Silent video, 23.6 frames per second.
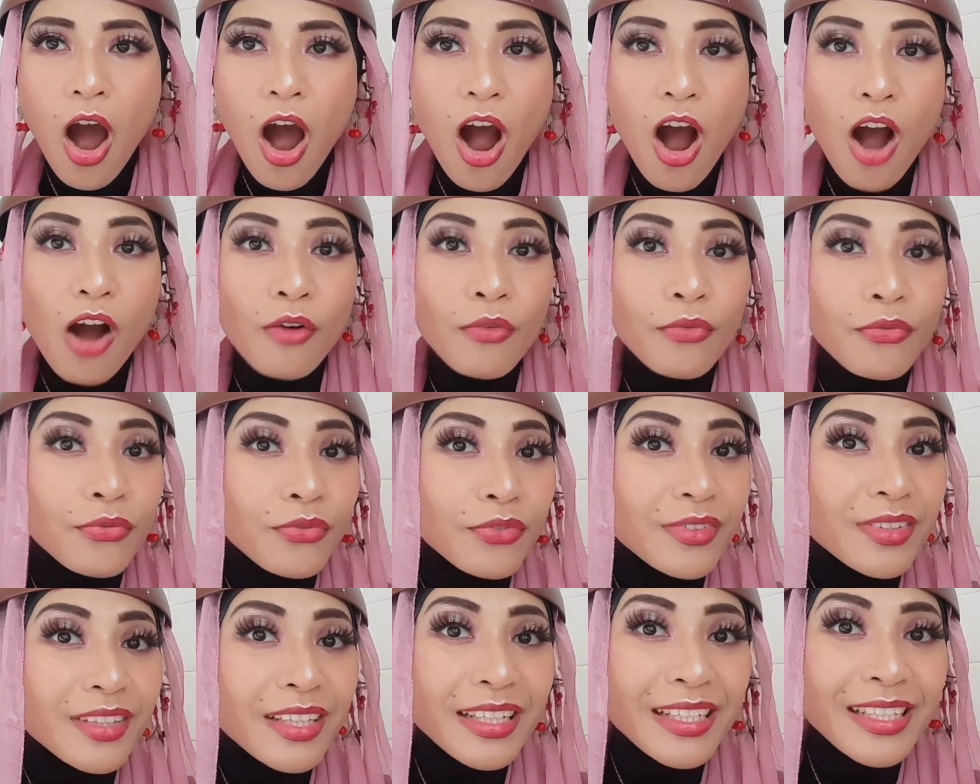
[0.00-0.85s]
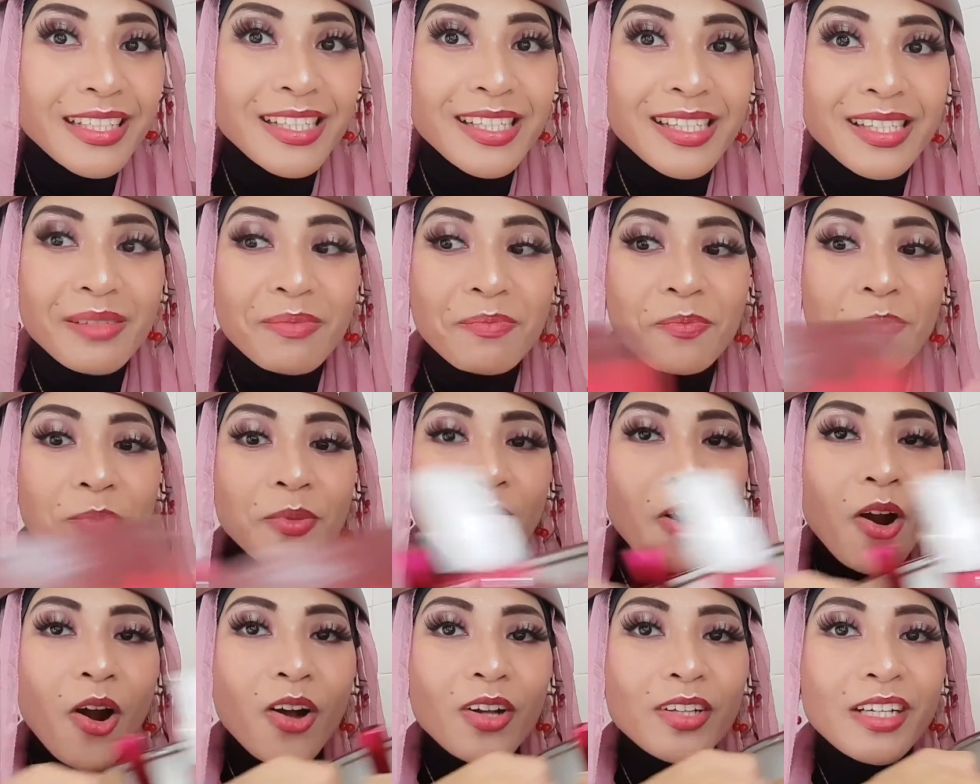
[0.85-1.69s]
of this
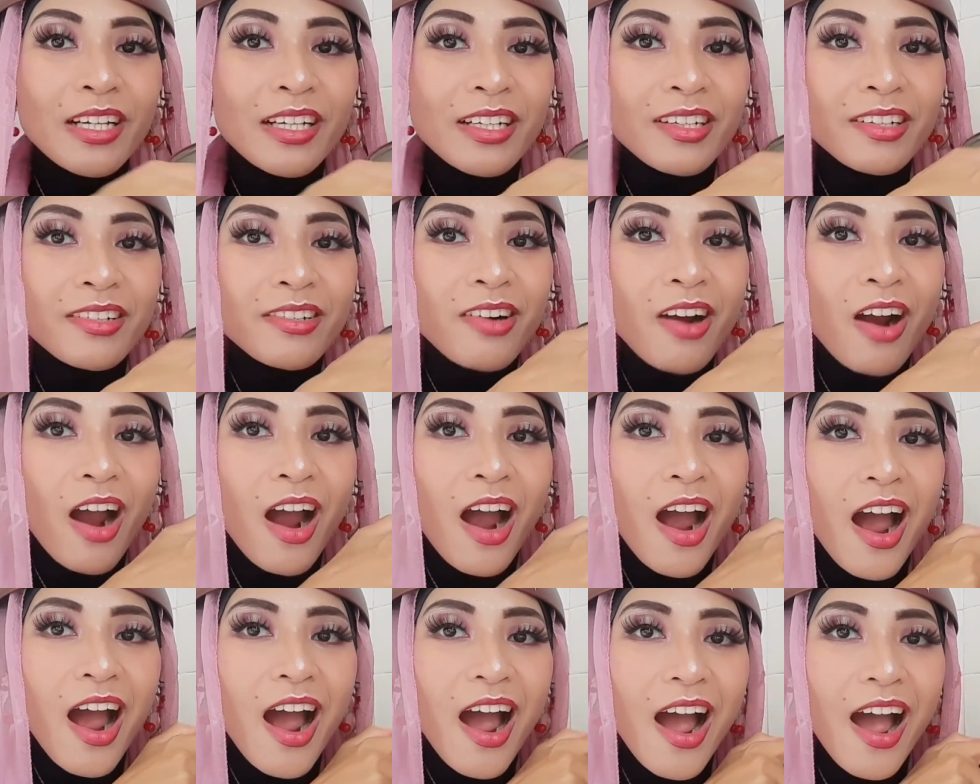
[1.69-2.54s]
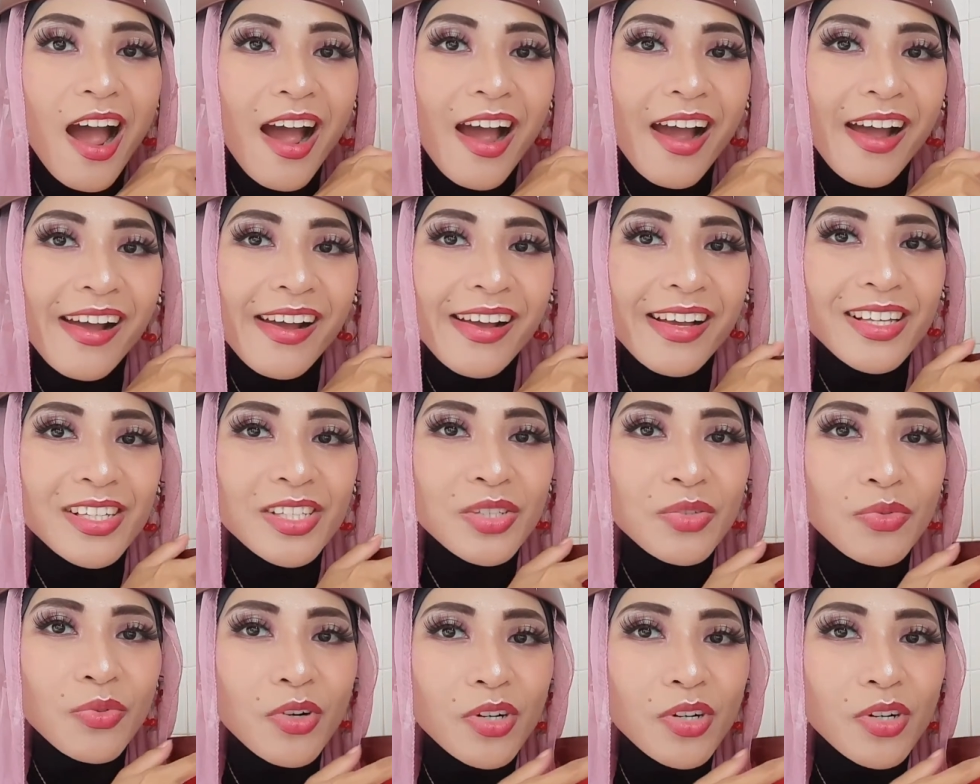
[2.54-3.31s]
product, guys.